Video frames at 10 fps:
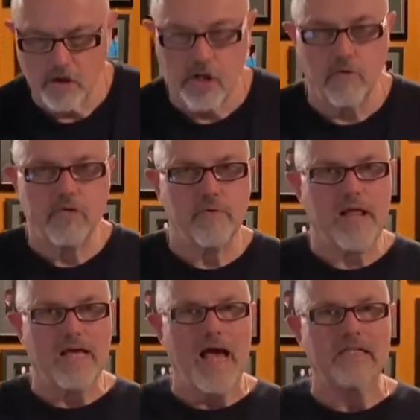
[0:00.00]
Notice when
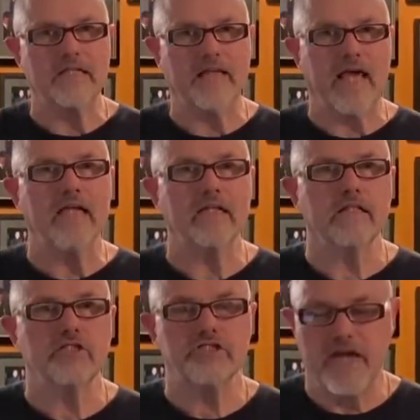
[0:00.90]
I got to the end of
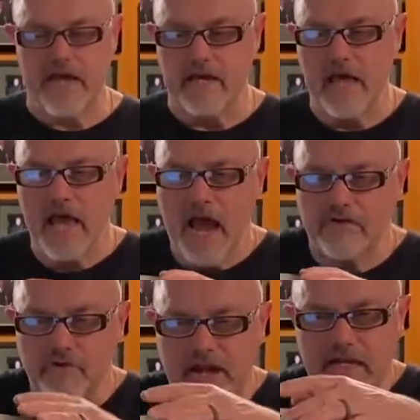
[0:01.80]
the shake, I
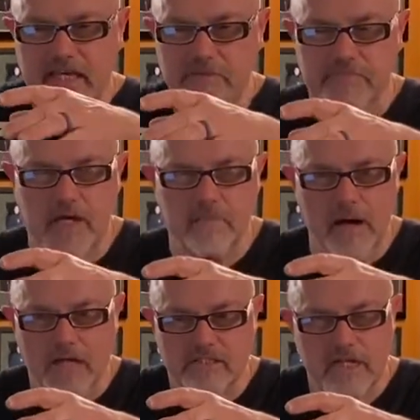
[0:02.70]
tried to keep the
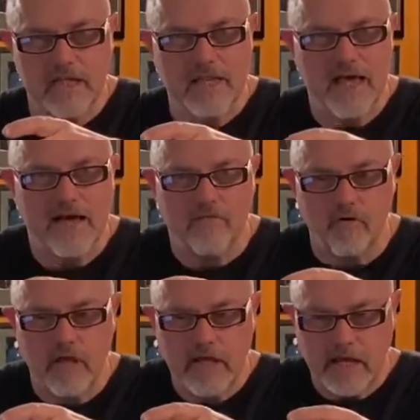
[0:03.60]
Cabasa level
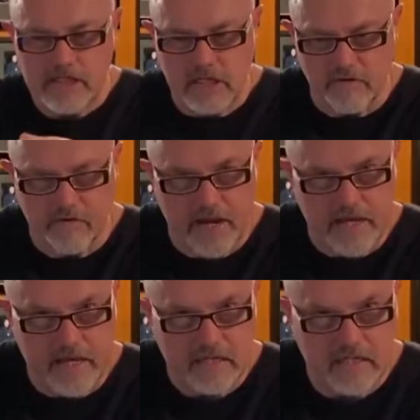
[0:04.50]
instead of
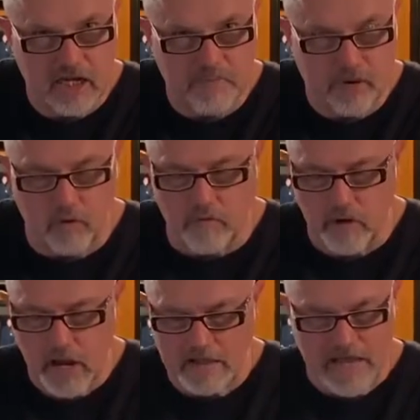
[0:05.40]
letting it tip over.
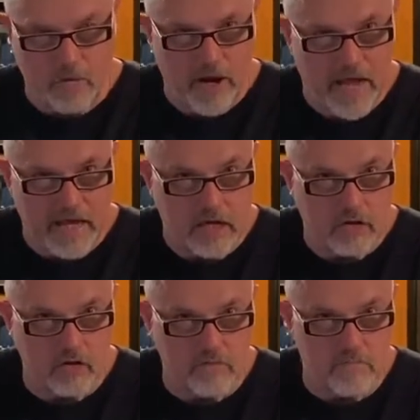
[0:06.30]
That way I get
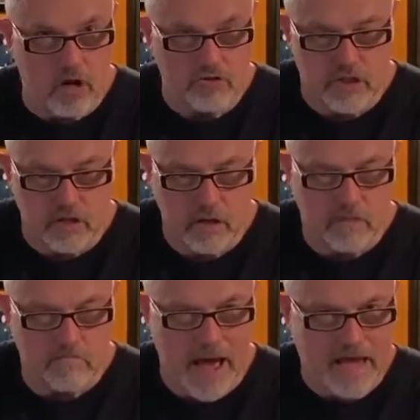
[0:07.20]
good motion
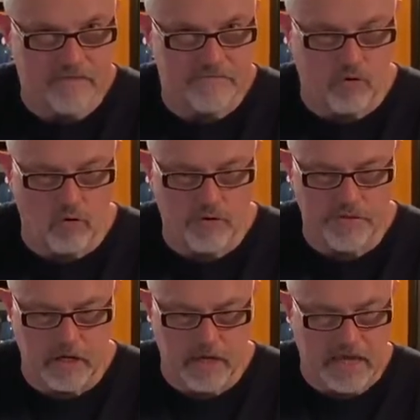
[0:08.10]
back and forth,
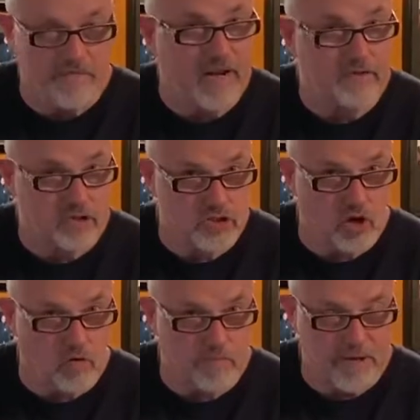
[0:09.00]
even at the
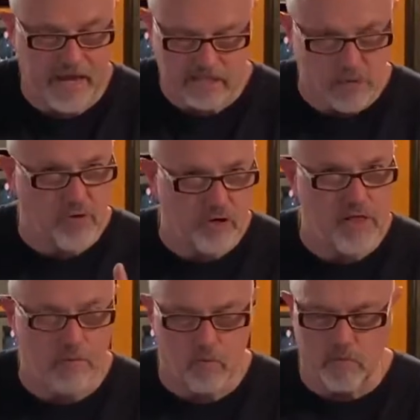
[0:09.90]
slower pace. I'm going to do
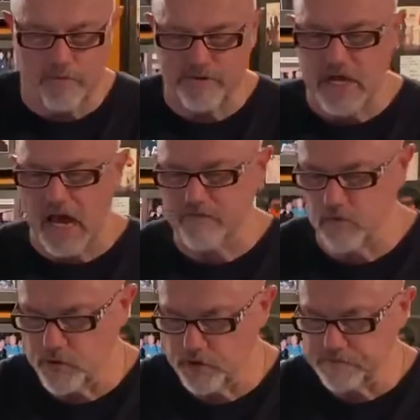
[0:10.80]
that one more time
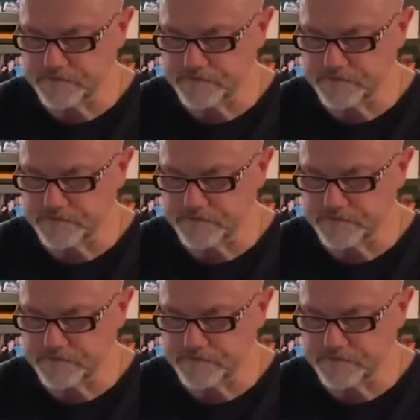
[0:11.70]
for you.